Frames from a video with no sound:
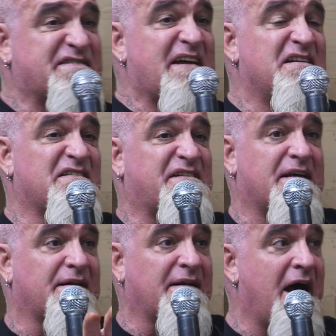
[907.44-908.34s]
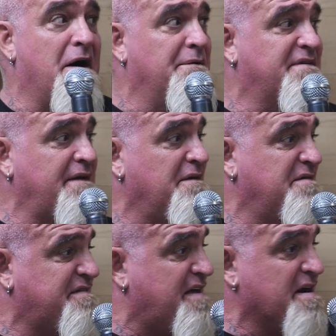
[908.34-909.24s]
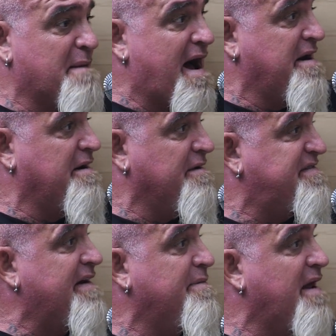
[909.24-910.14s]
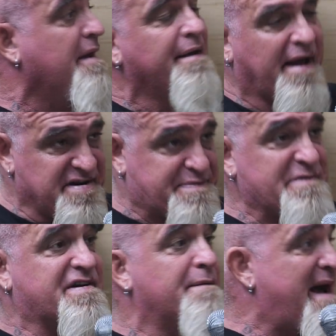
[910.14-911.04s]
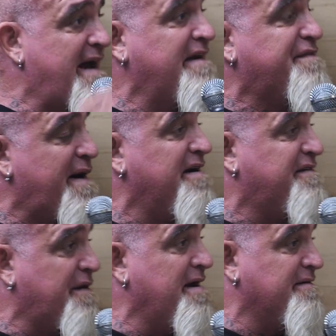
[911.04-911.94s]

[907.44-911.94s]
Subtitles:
send this clown. Just get him out of here. Send him, and he's supposed to come back and train the trainer.